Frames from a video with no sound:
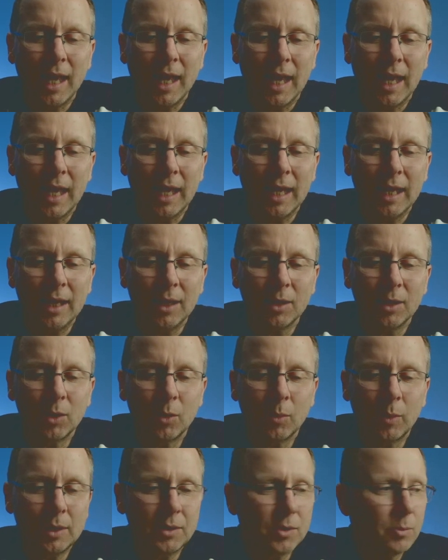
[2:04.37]

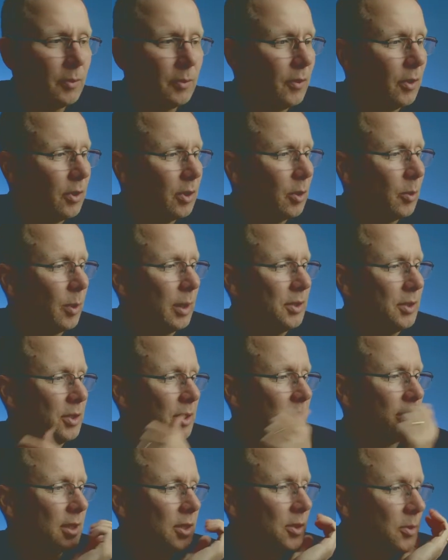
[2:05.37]
We've got a
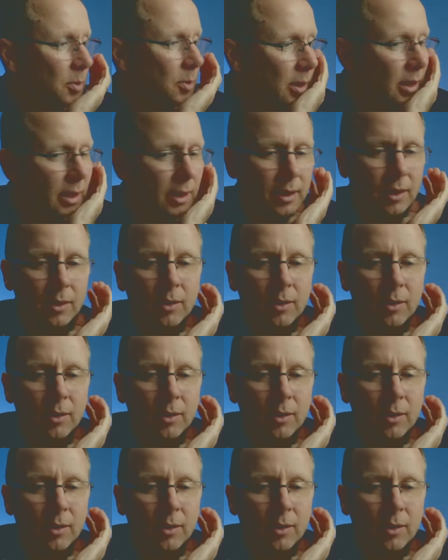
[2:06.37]
question this week.